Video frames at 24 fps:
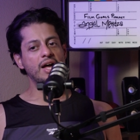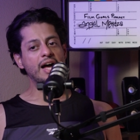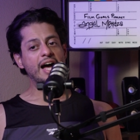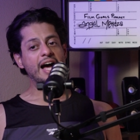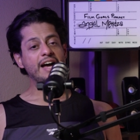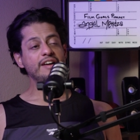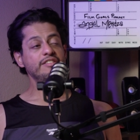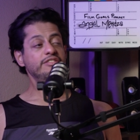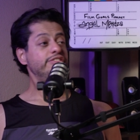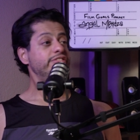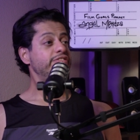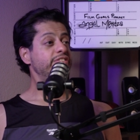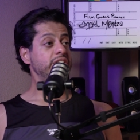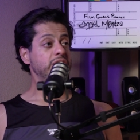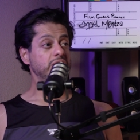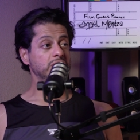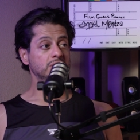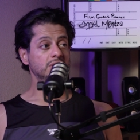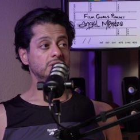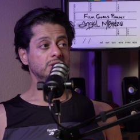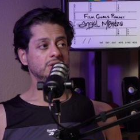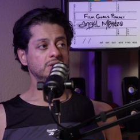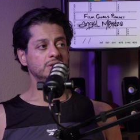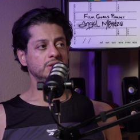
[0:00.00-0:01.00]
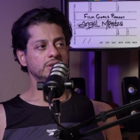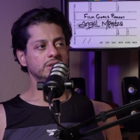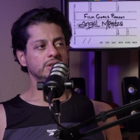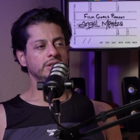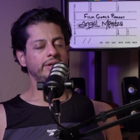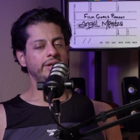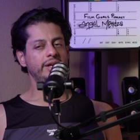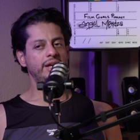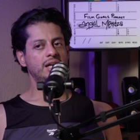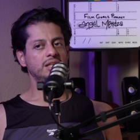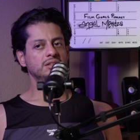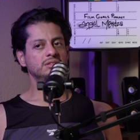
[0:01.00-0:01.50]
I feel
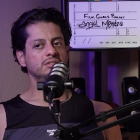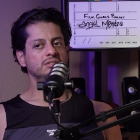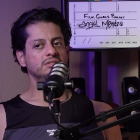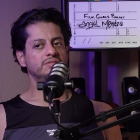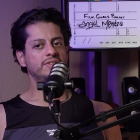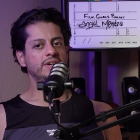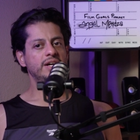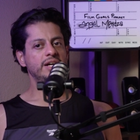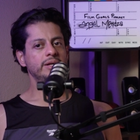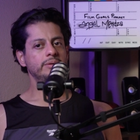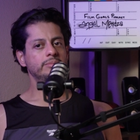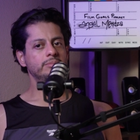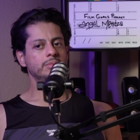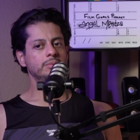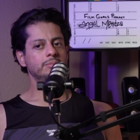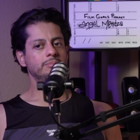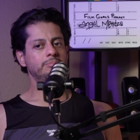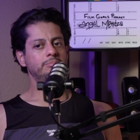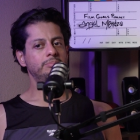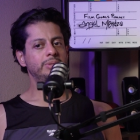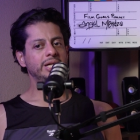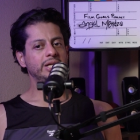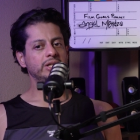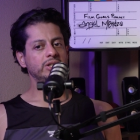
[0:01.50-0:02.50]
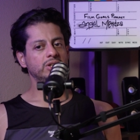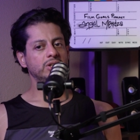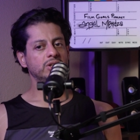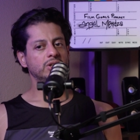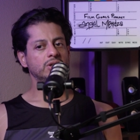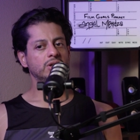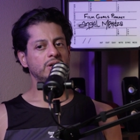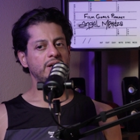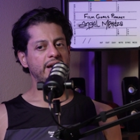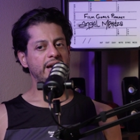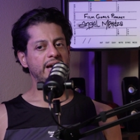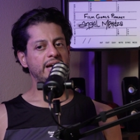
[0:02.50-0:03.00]
as if I'm
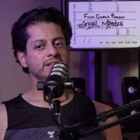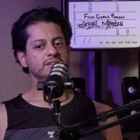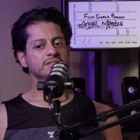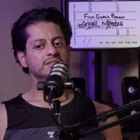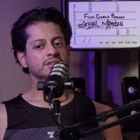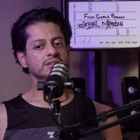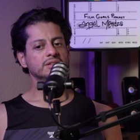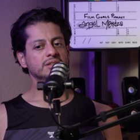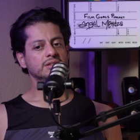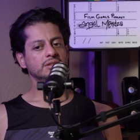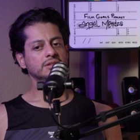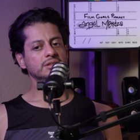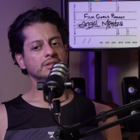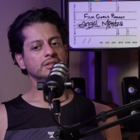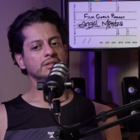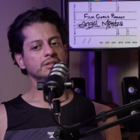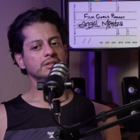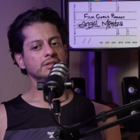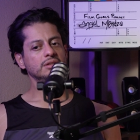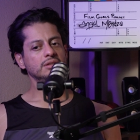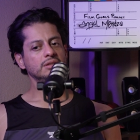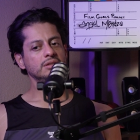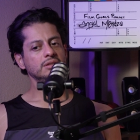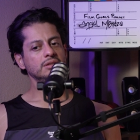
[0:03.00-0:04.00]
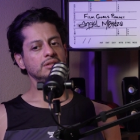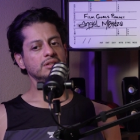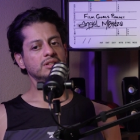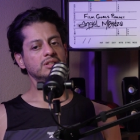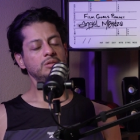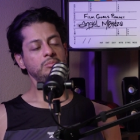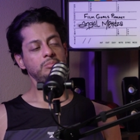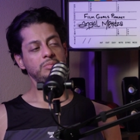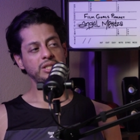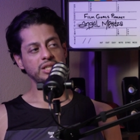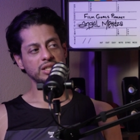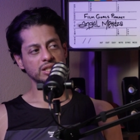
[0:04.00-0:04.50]
better at the
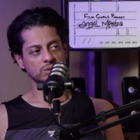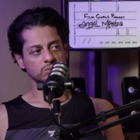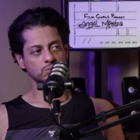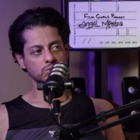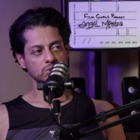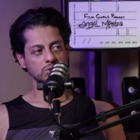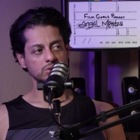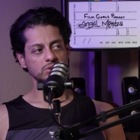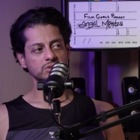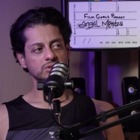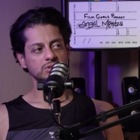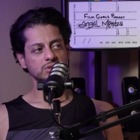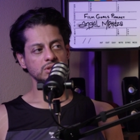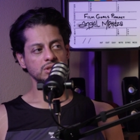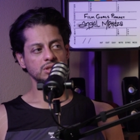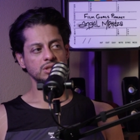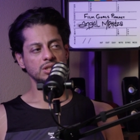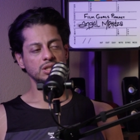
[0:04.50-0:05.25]
comedic roles.